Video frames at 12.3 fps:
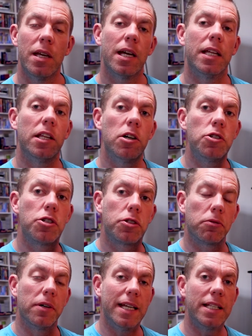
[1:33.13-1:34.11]
and those
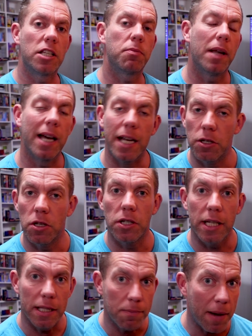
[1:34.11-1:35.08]
3 displays you
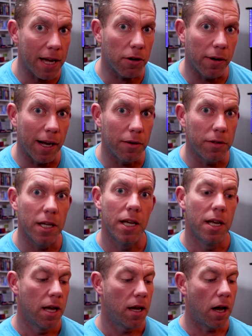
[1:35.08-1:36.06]
see in the background
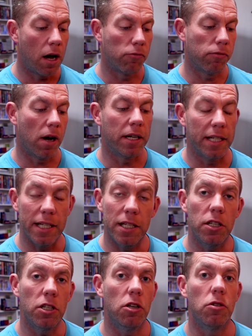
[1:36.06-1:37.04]
are
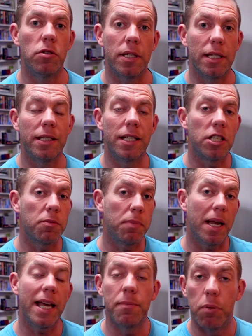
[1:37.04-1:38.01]
running using
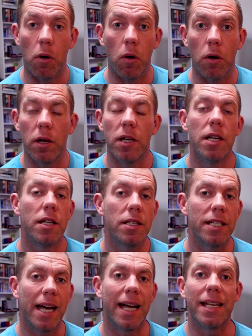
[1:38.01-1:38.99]
Displayport
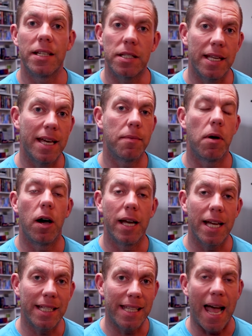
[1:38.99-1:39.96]
to
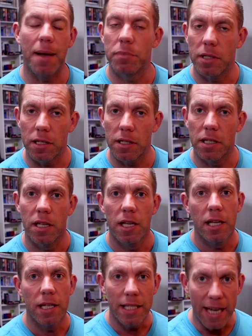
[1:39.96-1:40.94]
HDMI adapters.
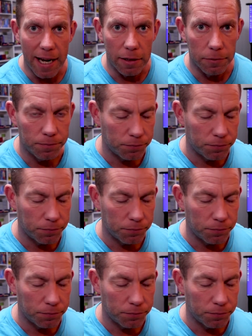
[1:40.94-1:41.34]
Now,